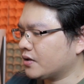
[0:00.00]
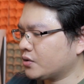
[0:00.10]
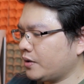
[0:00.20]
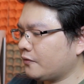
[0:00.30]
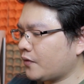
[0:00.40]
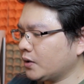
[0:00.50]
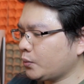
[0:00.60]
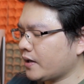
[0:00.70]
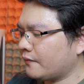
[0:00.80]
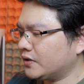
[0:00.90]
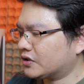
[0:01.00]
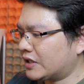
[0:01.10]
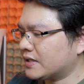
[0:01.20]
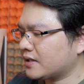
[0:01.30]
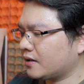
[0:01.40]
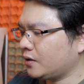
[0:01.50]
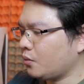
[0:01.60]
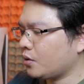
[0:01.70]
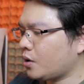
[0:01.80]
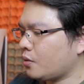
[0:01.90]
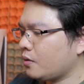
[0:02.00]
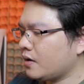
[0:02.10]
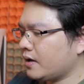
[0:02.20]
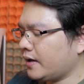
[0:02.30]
So in front, we have the Transcend logo,